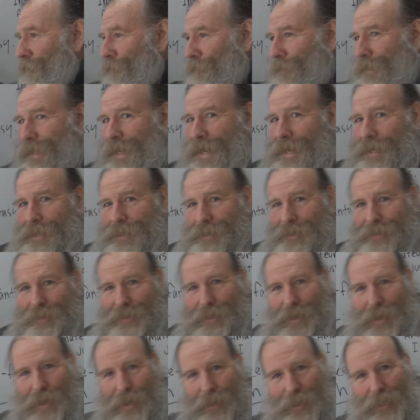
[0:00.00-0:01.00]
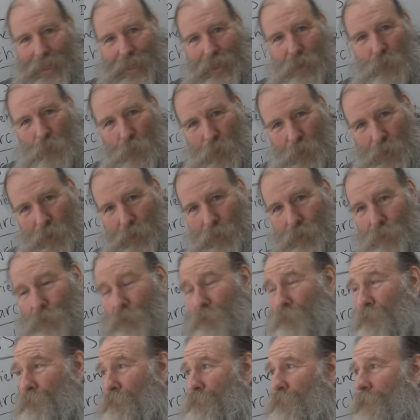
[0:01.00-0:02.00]
of kickstarting what I
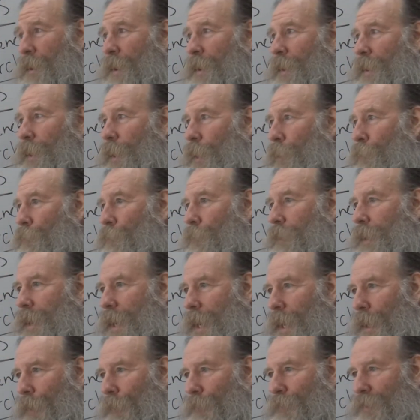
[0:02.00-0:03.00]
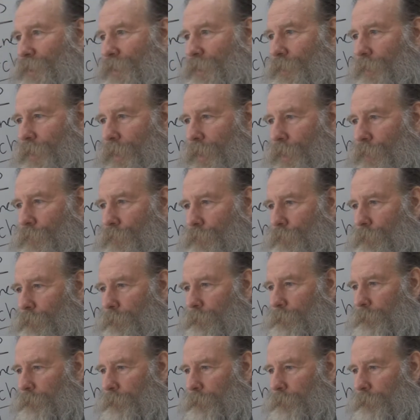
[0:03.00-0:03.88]
call the creative cycle.